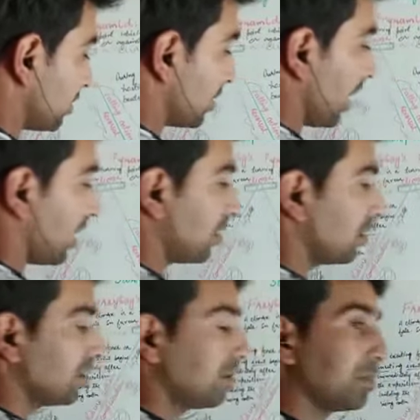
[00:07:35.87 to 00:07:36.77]
is that
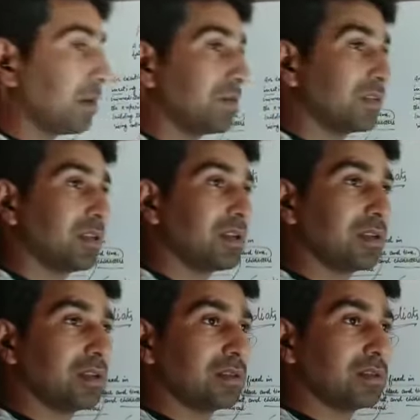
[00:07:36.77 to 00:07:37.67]

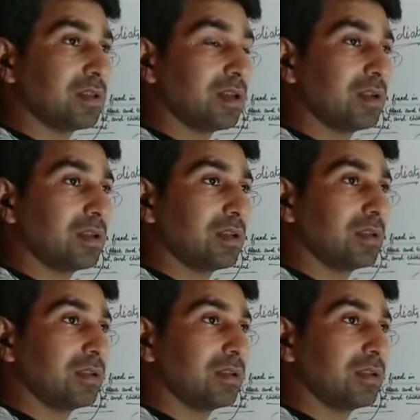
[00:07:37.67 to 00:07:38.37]
Professor Astana,